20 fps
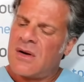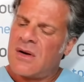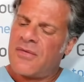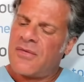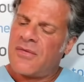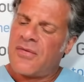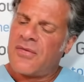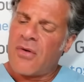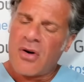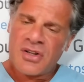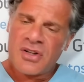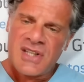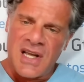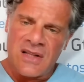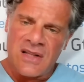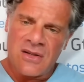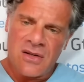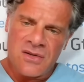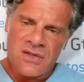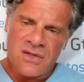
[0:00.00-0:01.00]
four
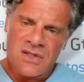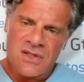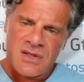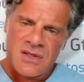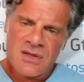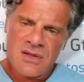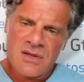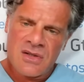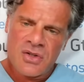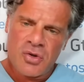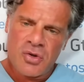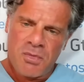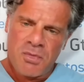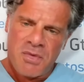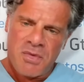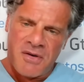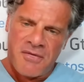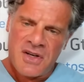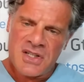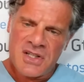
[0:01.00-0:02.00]
tendons,
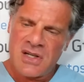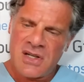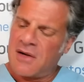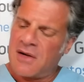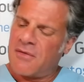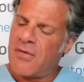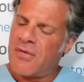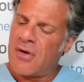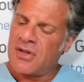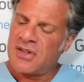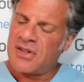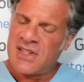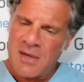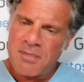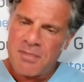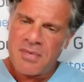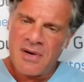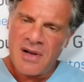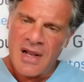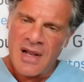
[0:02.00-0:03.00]
superficial and four
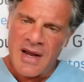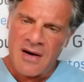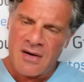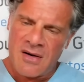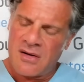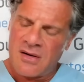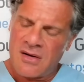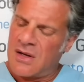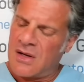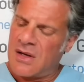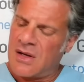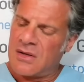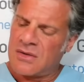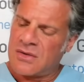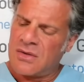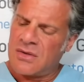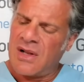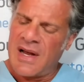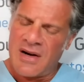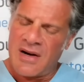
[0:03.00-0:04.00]
deep layer,
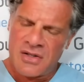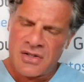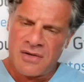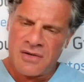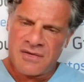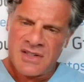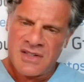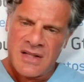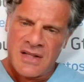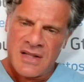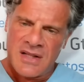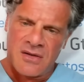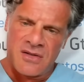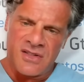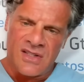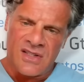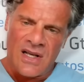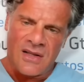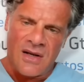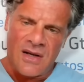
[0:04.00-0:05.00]
two layers of tendons
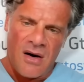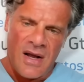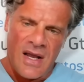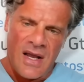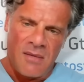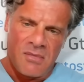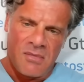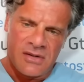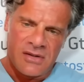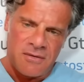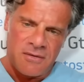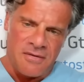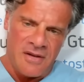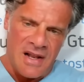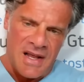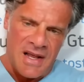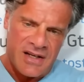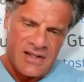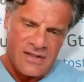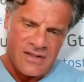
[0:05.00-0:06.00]
that are able to
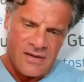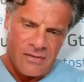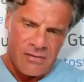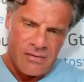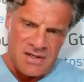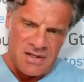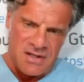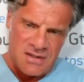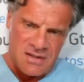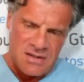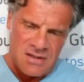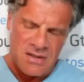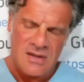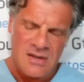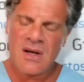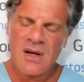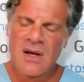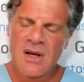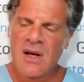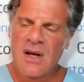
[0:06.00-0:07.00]
flex the wrist.
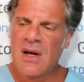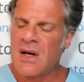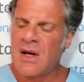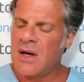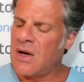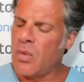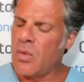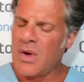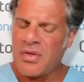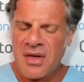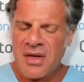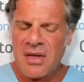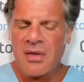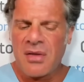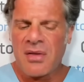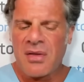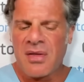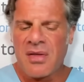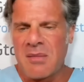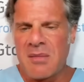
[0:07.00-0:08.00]

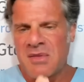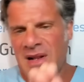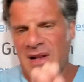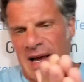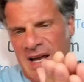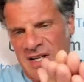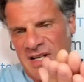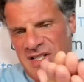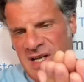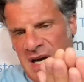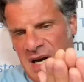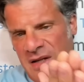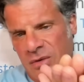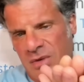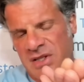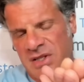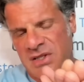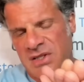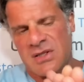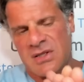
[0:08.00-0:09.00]
Within them, like a
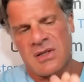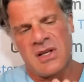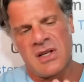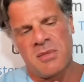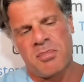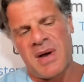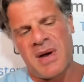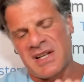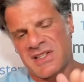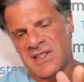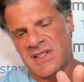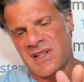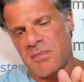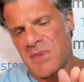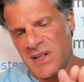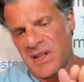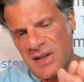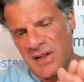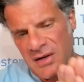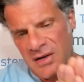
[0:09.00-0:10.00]
sandwich, it passes the
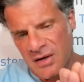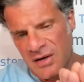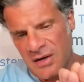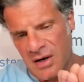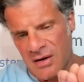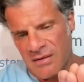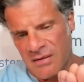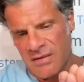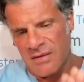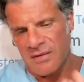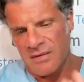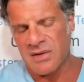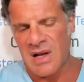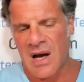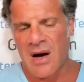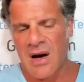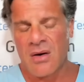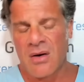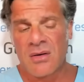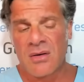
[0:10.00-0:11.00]
median nerve.
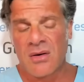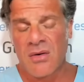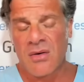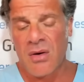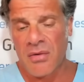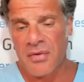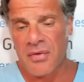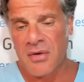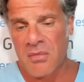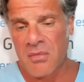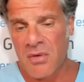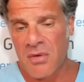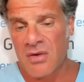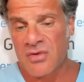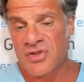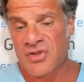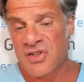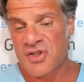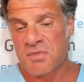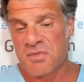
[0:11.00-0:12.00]
Now, growth hormone
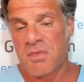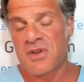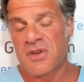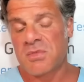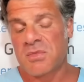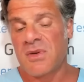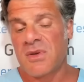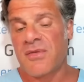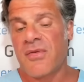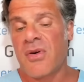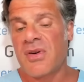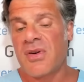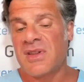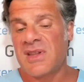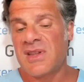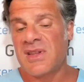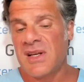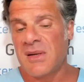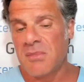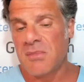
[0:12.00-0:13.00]
is responsible for
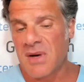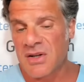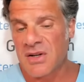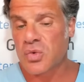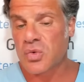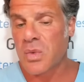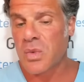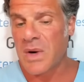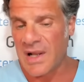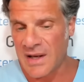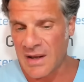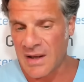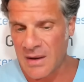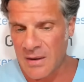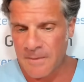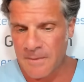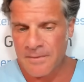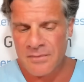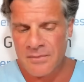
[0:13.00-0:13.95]
edema, swelling.